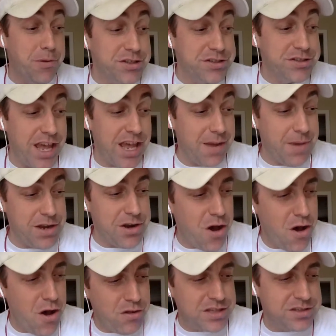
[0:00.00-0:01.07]
are saying. But
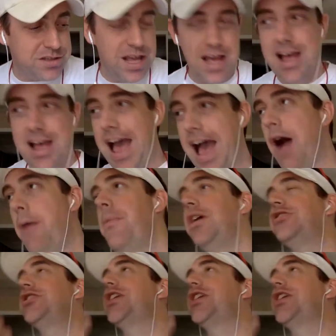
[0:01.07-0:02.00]
no, how much